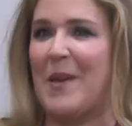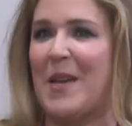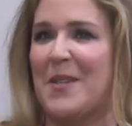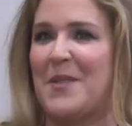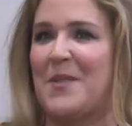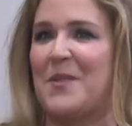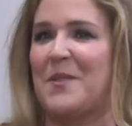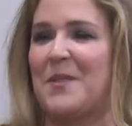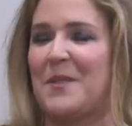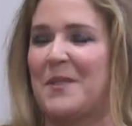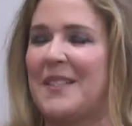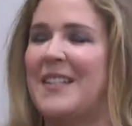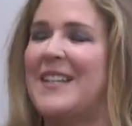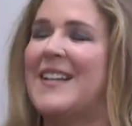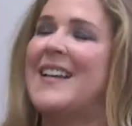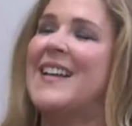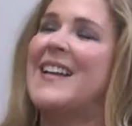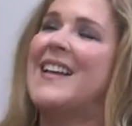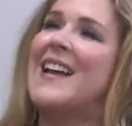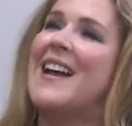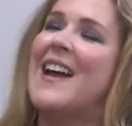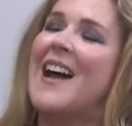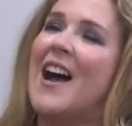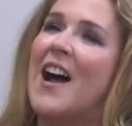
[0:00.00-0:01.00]
special.
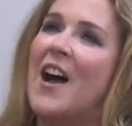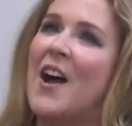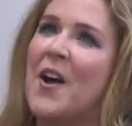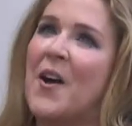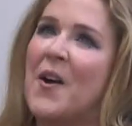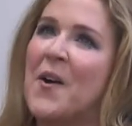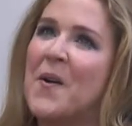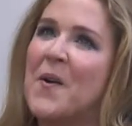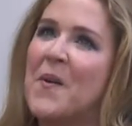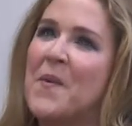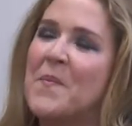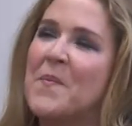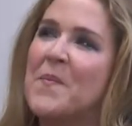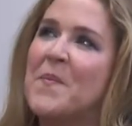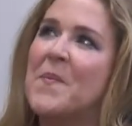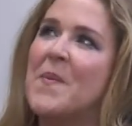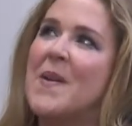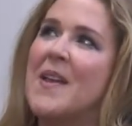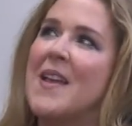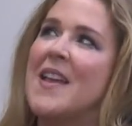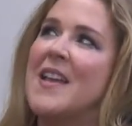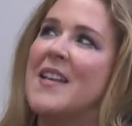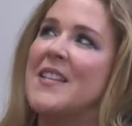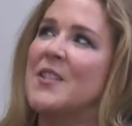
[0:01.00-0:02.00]

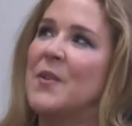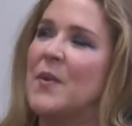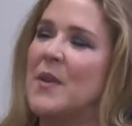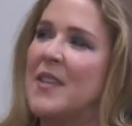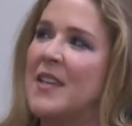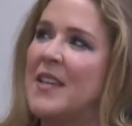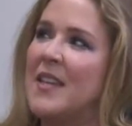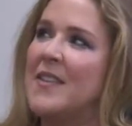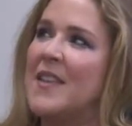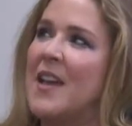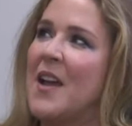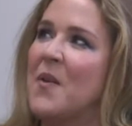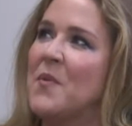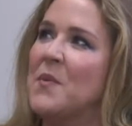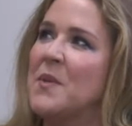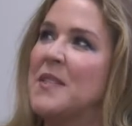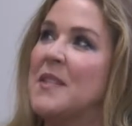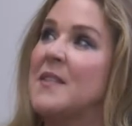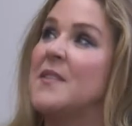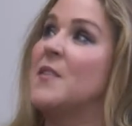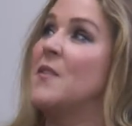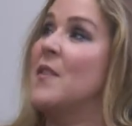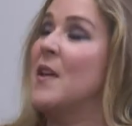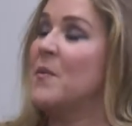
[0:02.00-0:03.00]
So I think that
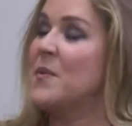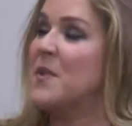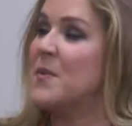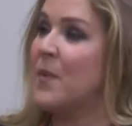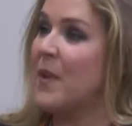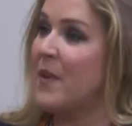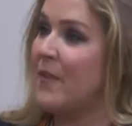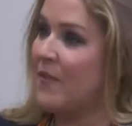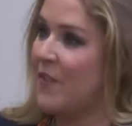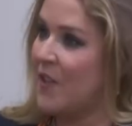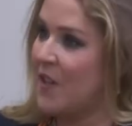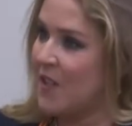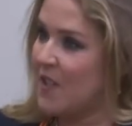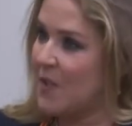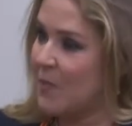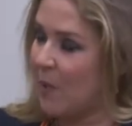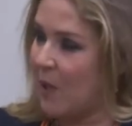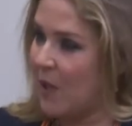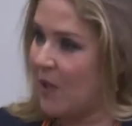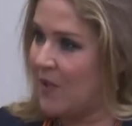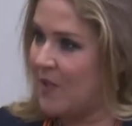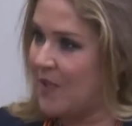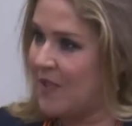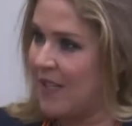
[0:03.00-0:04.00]
was my
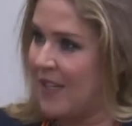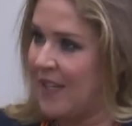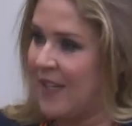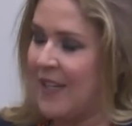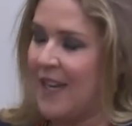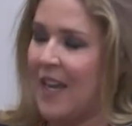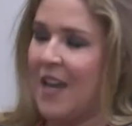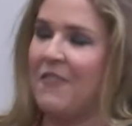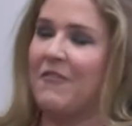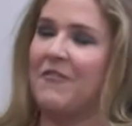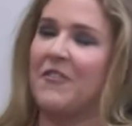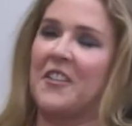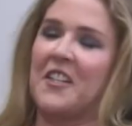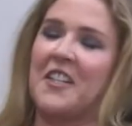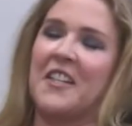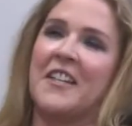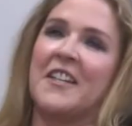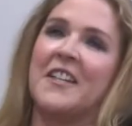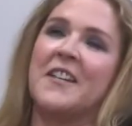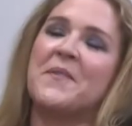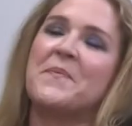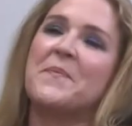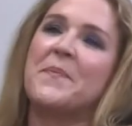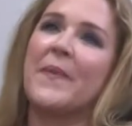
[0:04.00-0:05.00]
first posting in
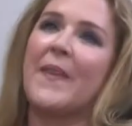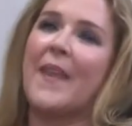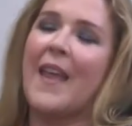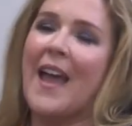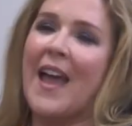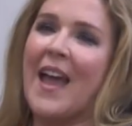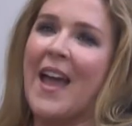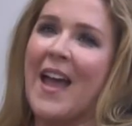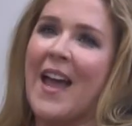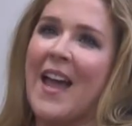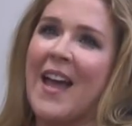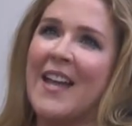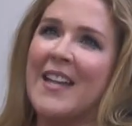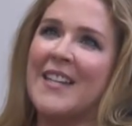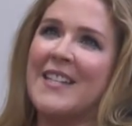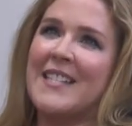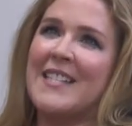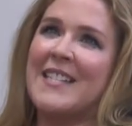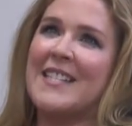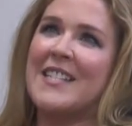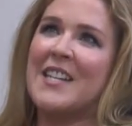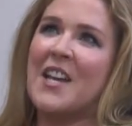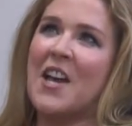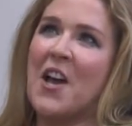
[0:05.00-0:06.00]
Africa,
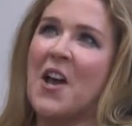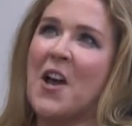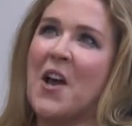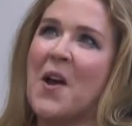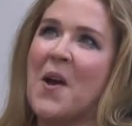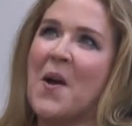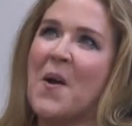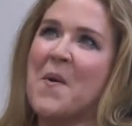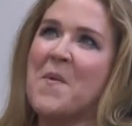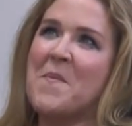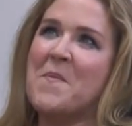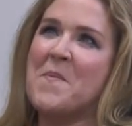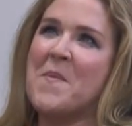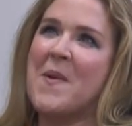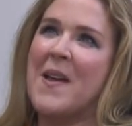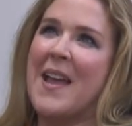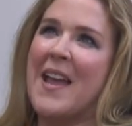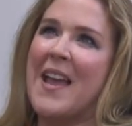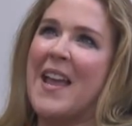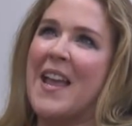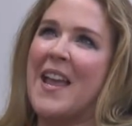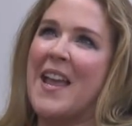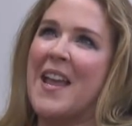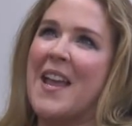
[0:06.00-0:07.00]
and
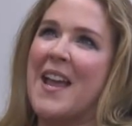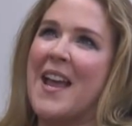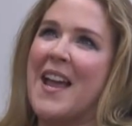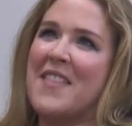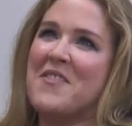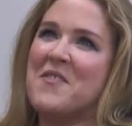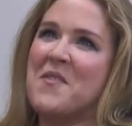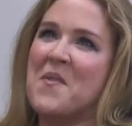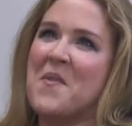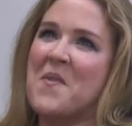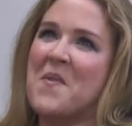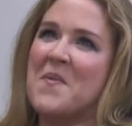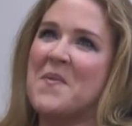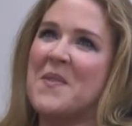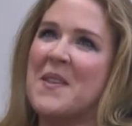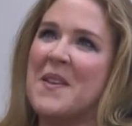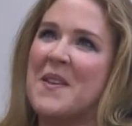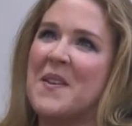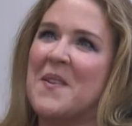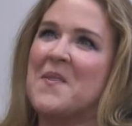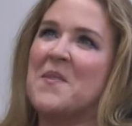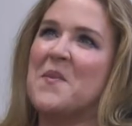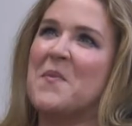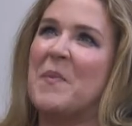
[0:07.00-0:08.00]

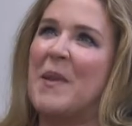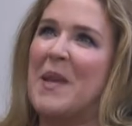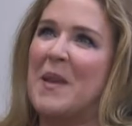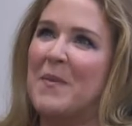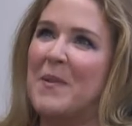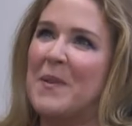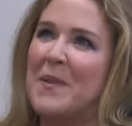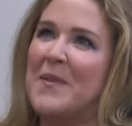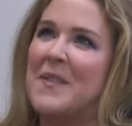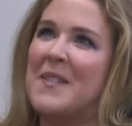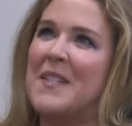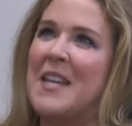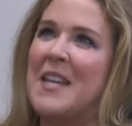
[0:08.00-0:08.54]
the people